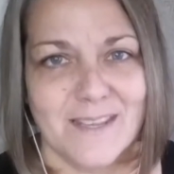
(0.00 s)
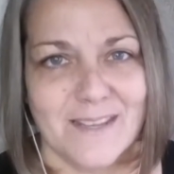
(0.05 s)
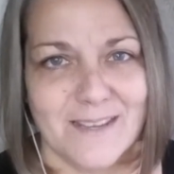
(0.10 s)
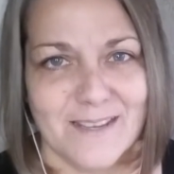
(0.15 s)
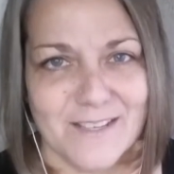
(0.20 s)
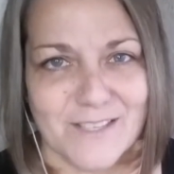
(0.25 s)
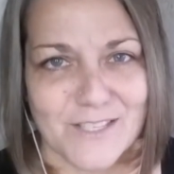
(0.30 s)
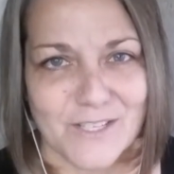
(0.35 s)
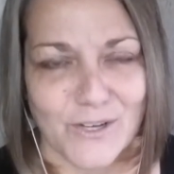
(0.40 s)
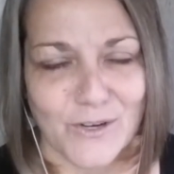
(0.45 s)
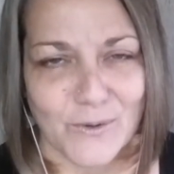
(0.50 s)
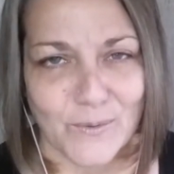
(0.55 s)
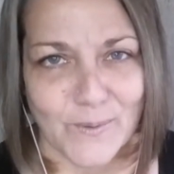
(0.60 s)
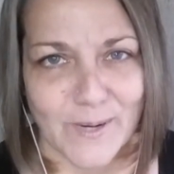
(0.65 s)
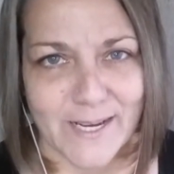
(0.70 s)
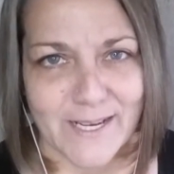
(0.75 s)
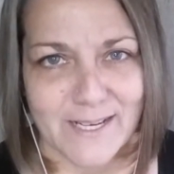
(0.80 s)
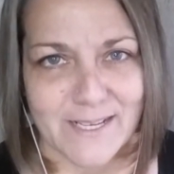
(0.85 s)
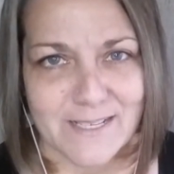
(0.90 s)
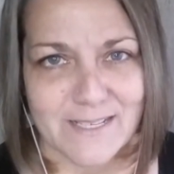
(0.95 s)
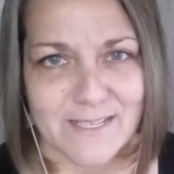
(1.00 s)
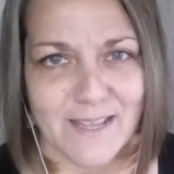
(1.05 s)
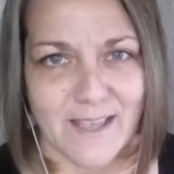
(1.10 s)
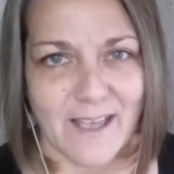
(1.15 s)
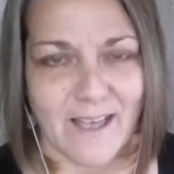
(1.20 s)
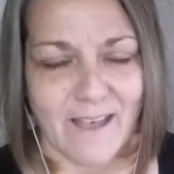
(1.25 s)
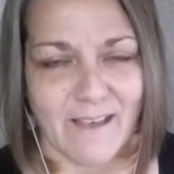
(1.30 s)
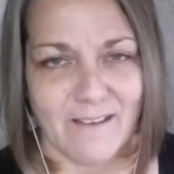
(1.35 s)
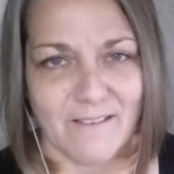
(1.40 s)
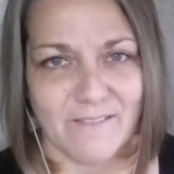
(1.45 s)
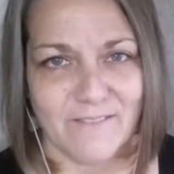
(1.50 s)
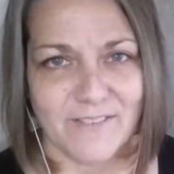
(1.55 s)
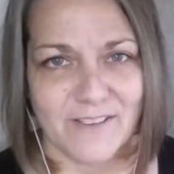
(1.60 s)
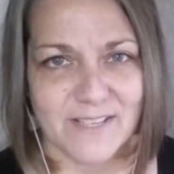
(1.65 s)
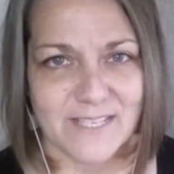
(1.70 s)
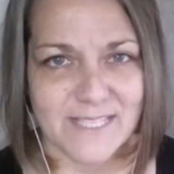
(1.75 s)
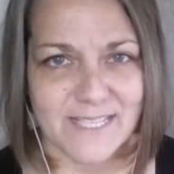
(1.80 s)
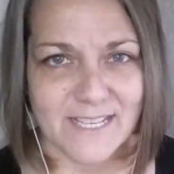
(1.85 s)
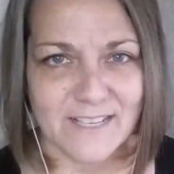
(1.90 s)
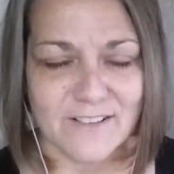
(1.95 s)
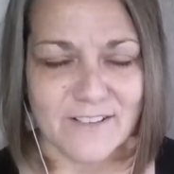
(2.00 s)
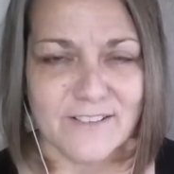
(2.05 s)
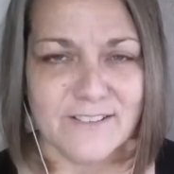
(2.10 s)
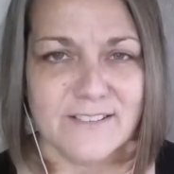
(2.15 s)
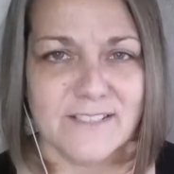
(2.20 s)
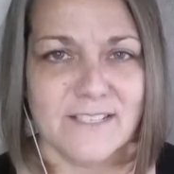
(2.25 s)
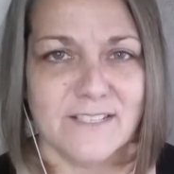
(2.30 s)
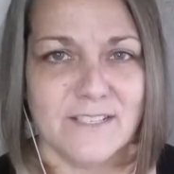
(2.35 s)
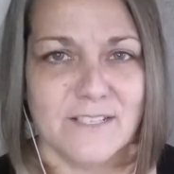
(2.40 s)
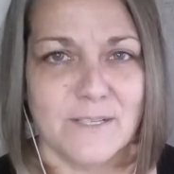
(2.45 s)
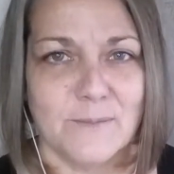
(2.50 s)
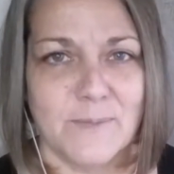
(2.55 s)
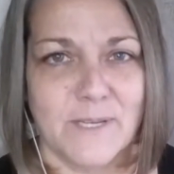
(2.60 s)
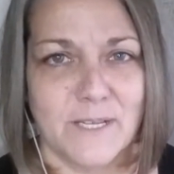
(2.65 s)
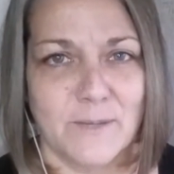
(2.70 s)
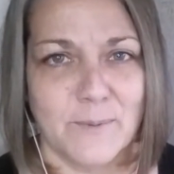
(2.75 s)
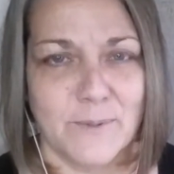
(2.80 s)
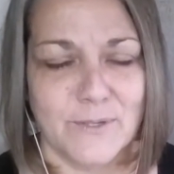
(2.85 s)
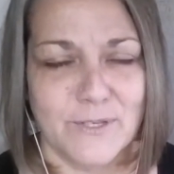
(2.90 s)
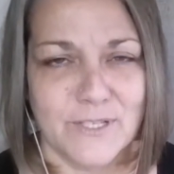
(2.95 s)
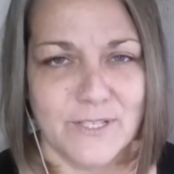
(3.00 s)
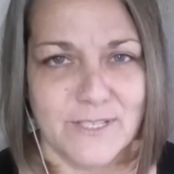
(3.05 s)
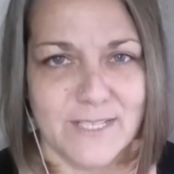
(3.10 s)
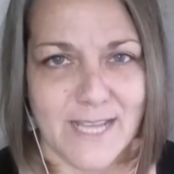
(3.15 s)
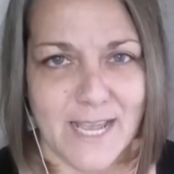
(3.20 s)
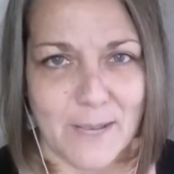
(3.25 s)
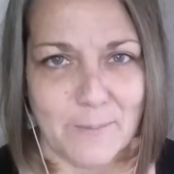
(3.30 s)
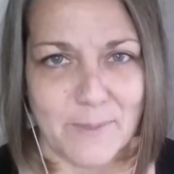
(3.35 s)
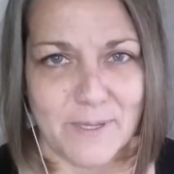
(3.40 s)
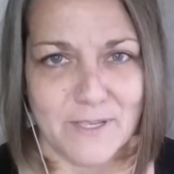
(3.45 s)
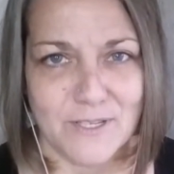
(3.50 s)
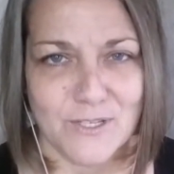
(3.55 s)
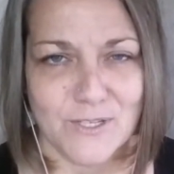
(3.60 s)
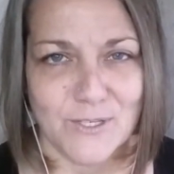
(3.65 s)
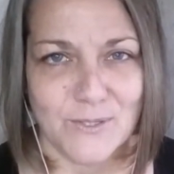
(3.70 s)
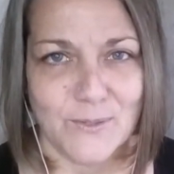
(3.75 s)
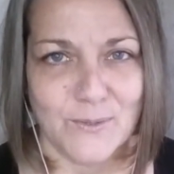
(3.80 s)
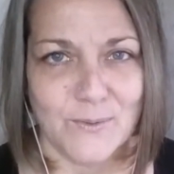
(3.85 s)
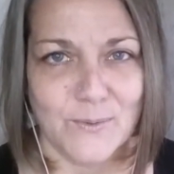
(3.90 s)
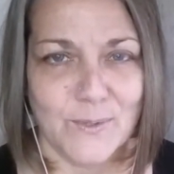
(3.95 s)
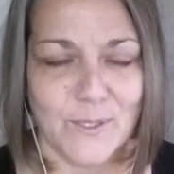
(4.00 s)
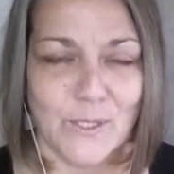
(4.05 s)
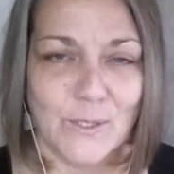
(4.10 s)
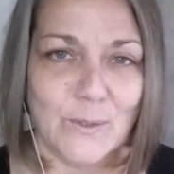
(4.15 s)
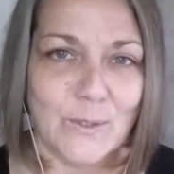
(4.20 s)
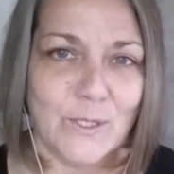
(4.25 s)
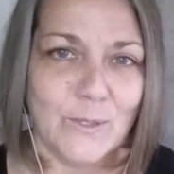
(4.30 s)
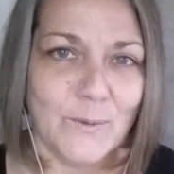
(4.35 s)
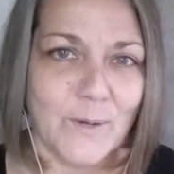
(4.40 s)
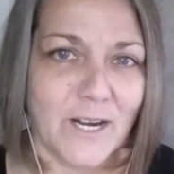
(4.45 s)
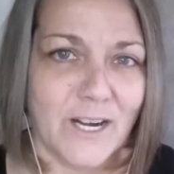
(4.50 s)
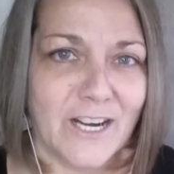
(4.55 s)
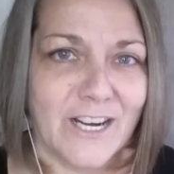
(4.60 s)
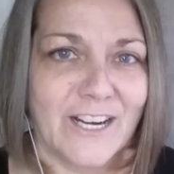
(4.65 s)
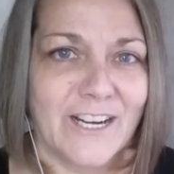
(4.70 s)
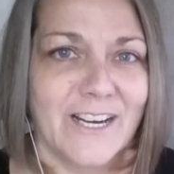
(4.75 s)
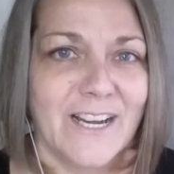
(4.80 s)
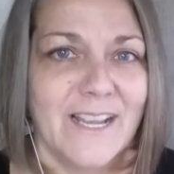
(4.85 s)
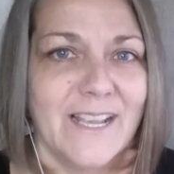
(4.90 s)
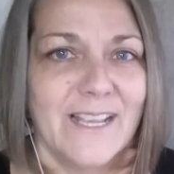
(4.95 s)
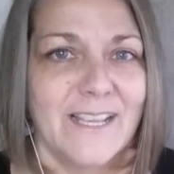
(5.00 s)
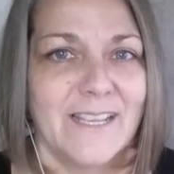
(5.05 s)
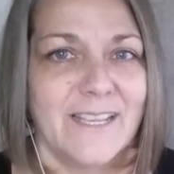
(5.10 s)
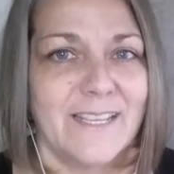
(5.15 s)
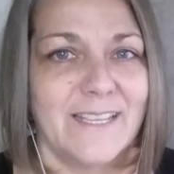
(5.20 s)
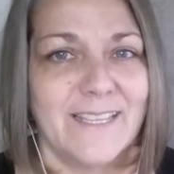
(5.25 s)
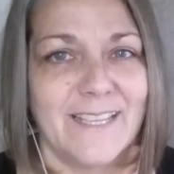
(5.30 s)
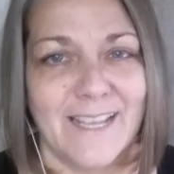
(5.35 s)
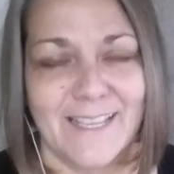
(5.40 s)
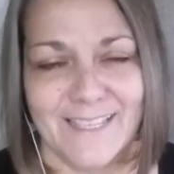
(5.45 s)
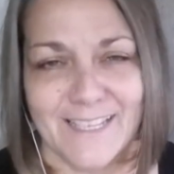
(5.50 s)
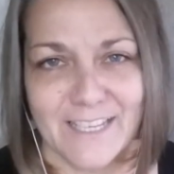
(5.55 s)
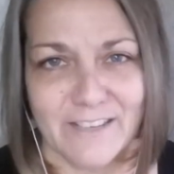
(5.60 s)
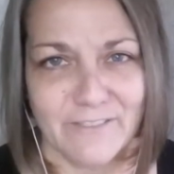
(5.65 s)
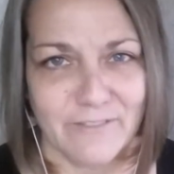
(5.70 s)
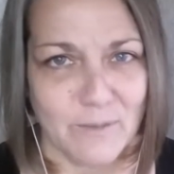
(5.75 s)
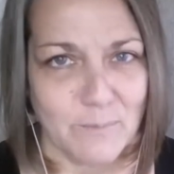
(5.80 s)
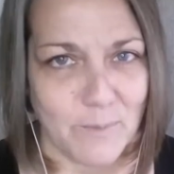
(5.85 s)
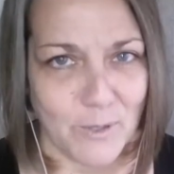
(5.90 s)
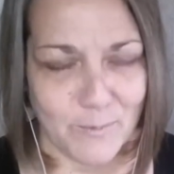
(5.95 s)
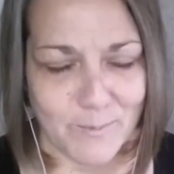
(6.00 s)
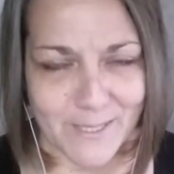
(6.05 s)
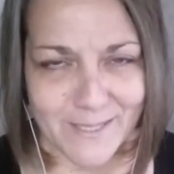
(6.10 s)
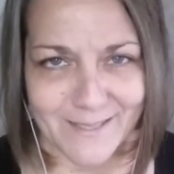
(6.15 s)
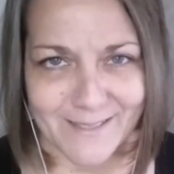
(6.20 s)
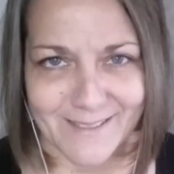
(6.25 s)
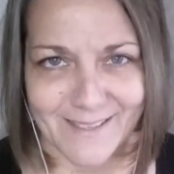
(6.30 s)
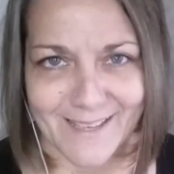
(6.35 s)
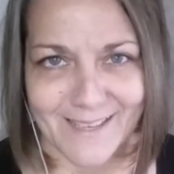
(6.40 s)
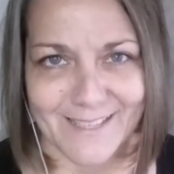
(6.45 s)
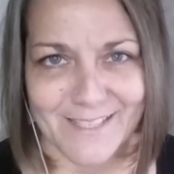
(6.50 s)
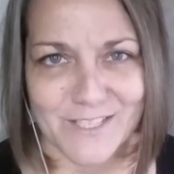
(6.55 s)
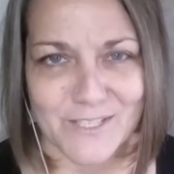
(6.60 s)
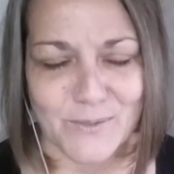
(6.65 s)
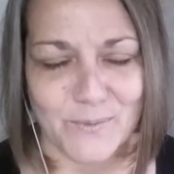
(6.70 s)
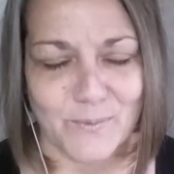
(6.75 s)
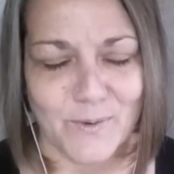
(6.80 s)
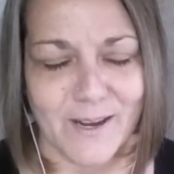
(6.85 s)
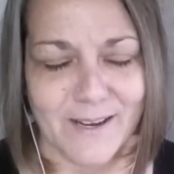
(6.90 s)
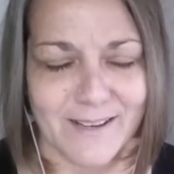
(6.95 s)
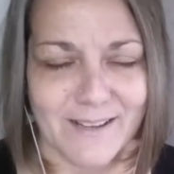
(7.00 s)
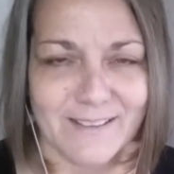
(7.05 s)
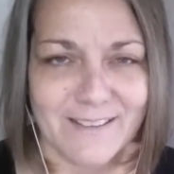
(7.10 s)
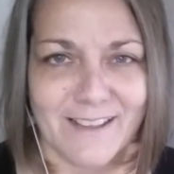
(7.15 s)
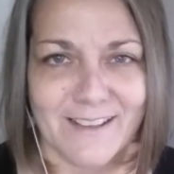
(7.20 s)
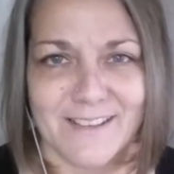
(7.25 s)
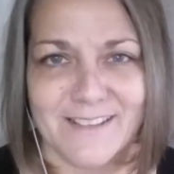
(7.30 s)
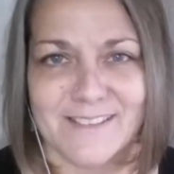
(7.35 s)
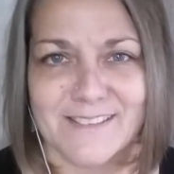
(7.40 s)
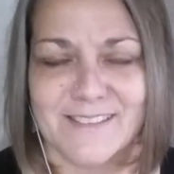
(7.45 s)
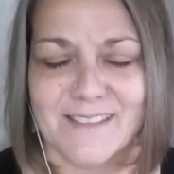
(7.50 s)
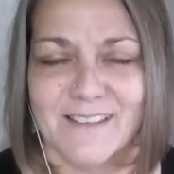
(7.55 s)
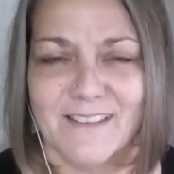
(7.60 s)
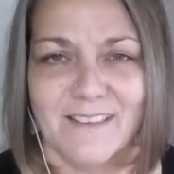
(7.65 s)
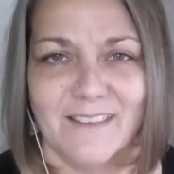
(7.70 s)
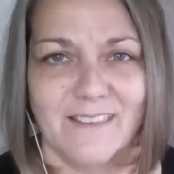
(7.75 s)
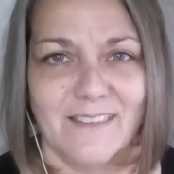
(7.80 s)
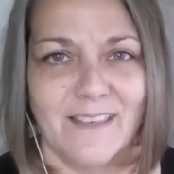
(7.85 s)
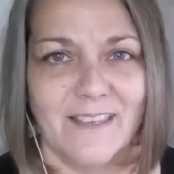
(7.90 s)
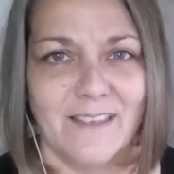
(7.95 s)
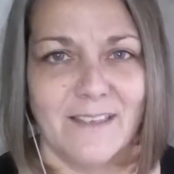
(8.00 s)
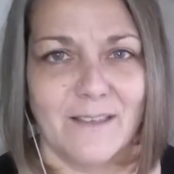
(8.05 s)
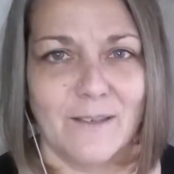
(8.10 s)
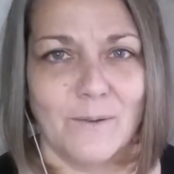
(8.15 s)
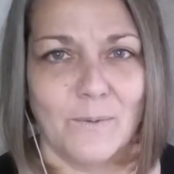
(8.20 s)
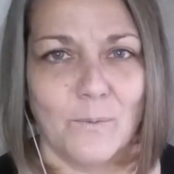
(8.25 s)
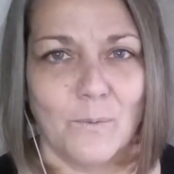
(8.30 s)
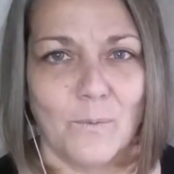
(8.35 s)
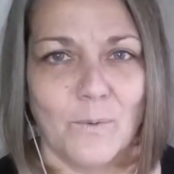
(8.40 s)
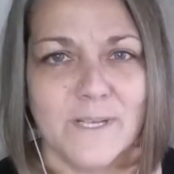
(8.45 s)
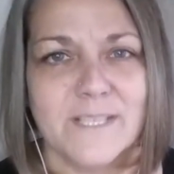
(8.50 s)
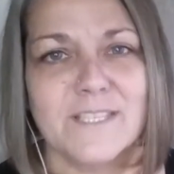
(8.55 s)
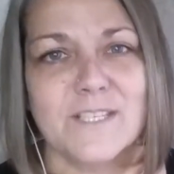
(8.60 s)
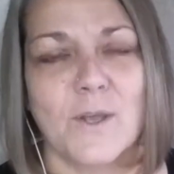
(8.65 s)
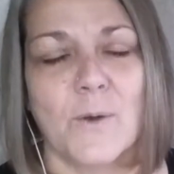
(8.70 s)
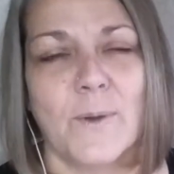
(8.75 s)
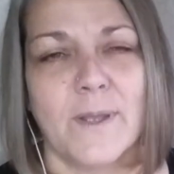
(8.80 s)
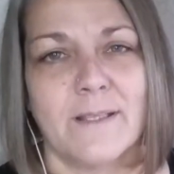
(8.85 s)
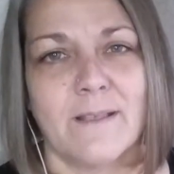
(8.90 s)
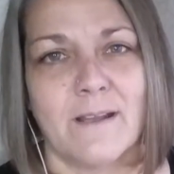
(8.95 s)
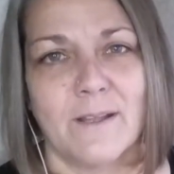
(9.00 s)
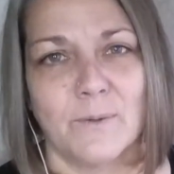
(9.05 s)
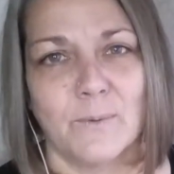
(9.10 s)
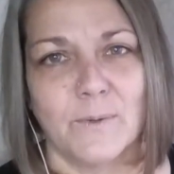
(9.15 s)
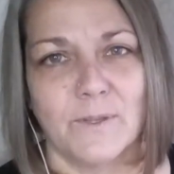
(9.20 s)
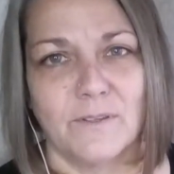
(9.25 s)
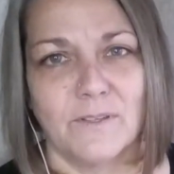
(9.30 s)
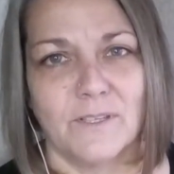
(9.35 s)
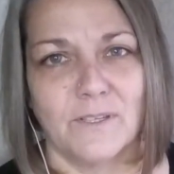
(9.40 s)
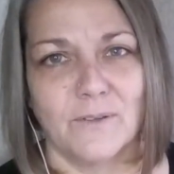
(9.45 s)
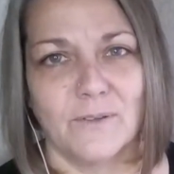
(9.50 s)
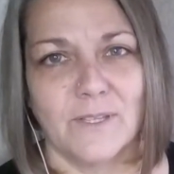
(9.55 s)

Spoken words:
it's great to have skills to be able to tap into who you are in any given moment and to recognize like what's going on with you.